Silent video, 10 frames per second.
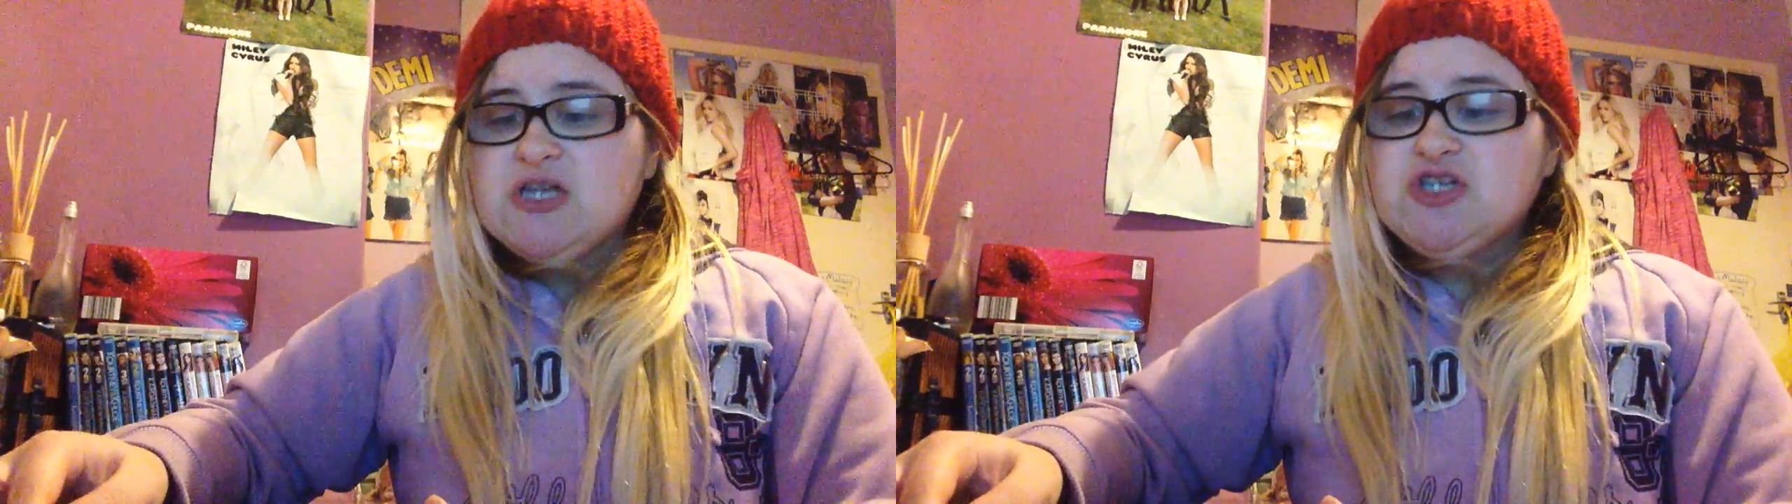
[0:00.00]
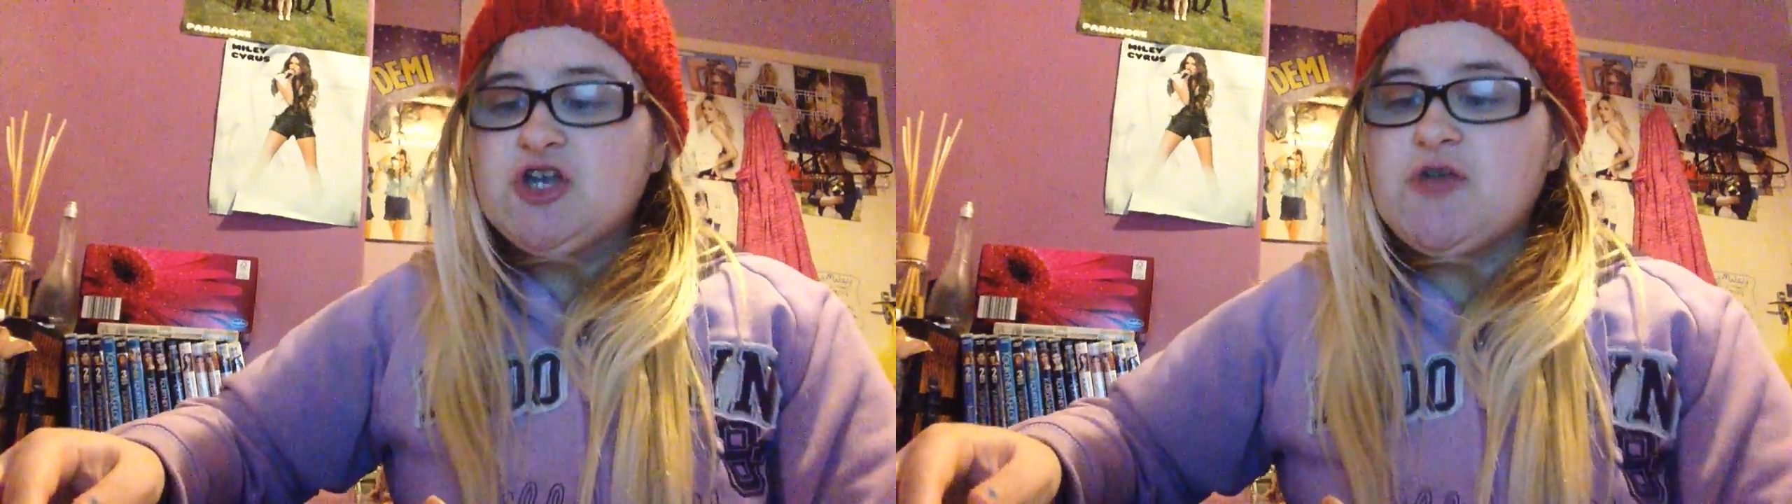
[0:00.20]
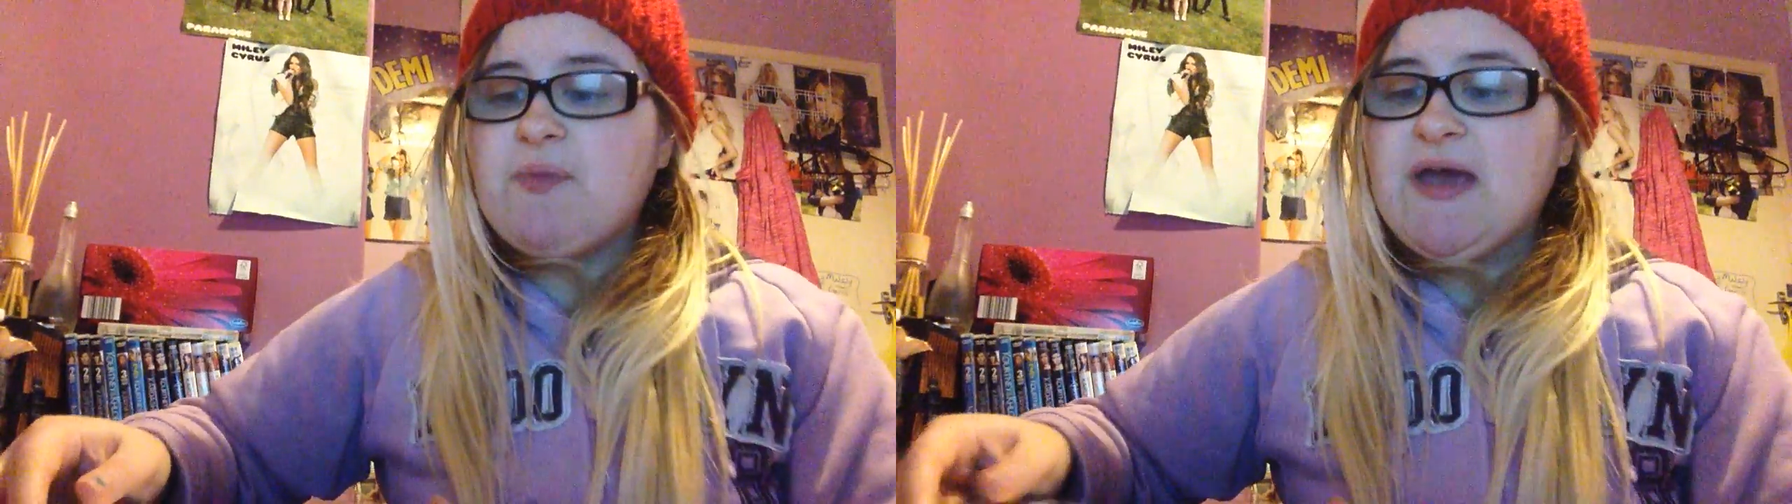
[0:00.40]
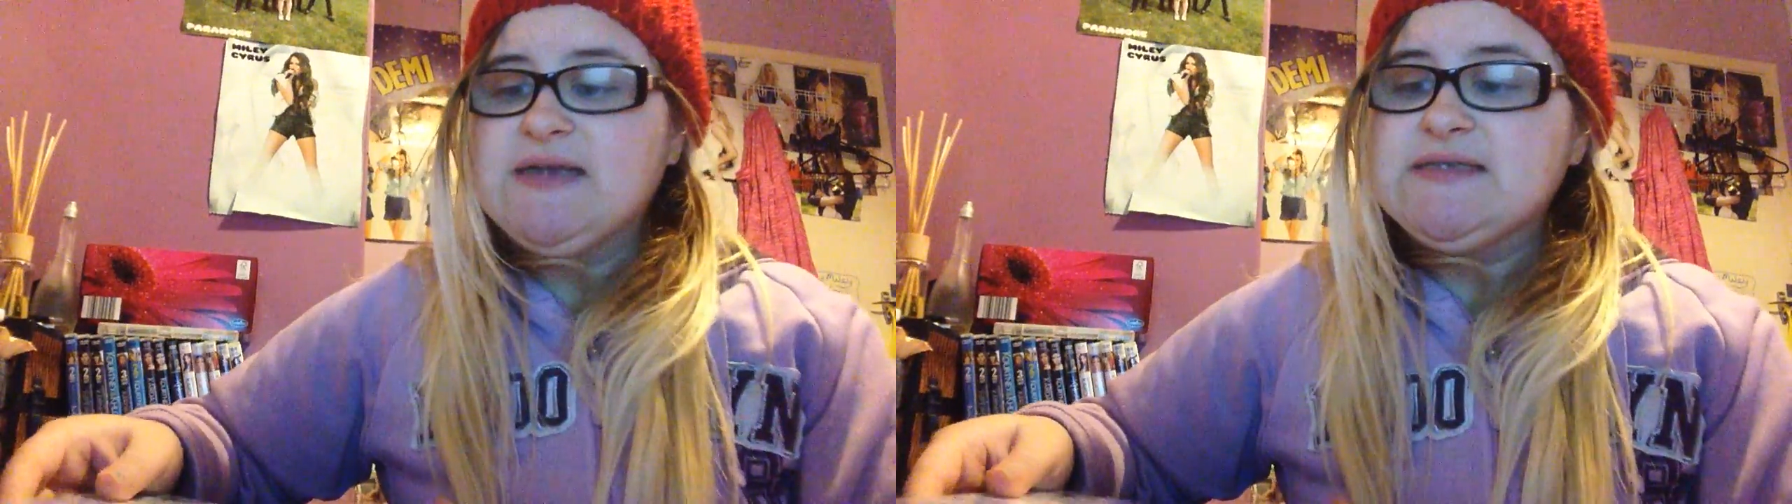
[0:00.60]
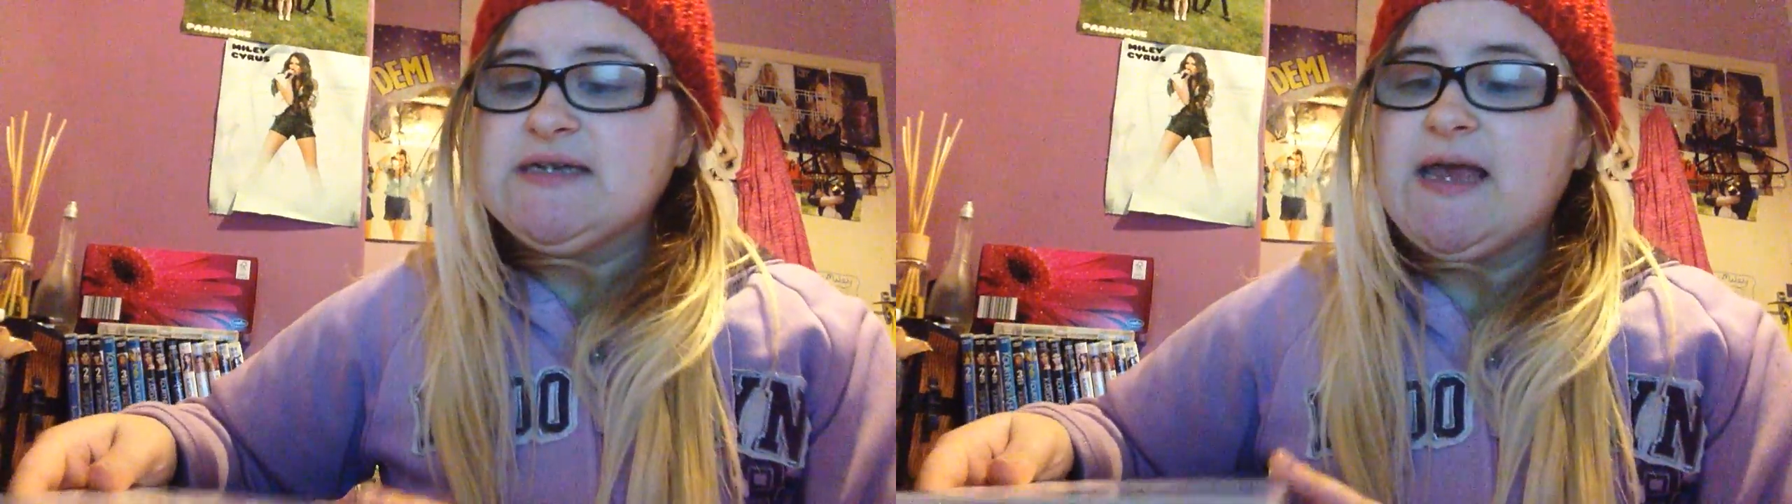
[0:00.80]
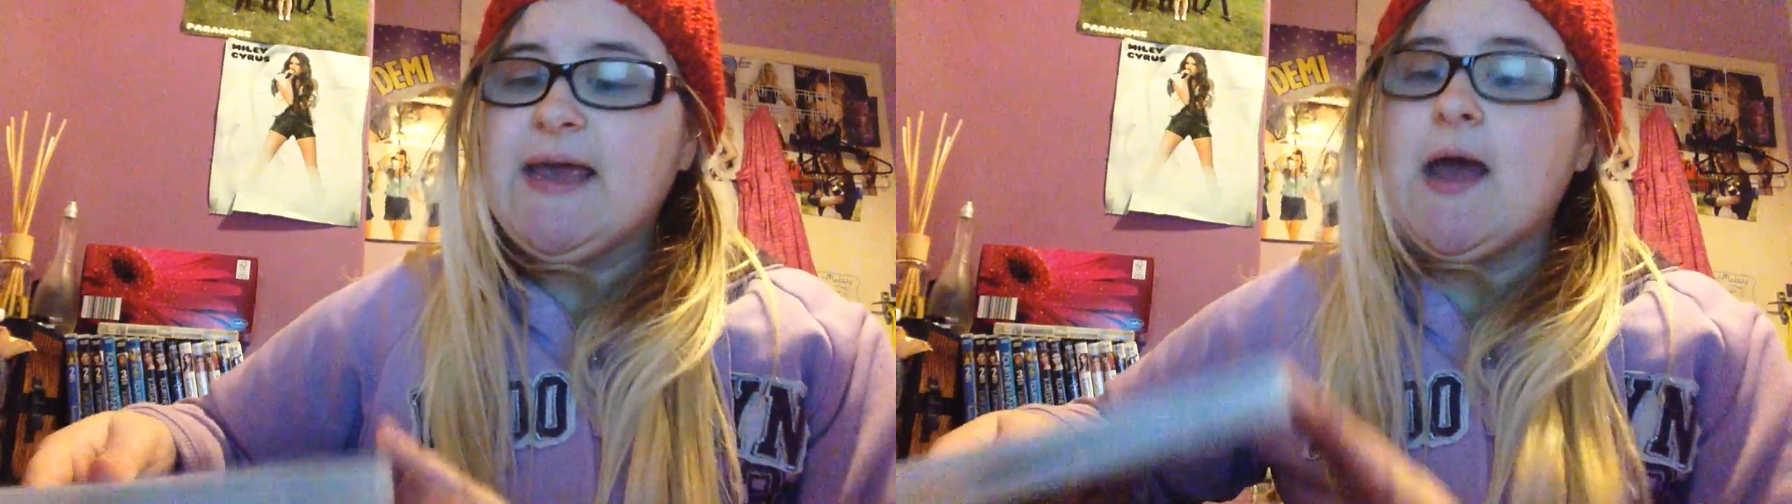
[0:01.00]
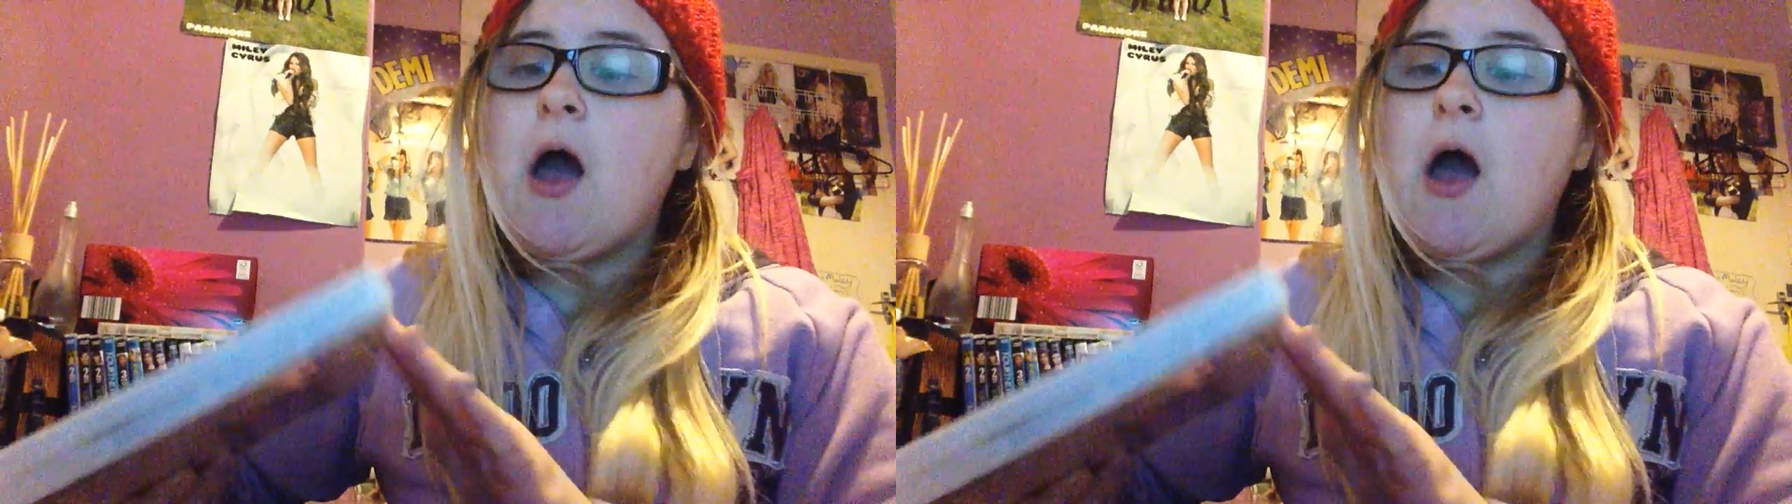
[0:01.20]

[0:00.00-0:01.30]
So basically,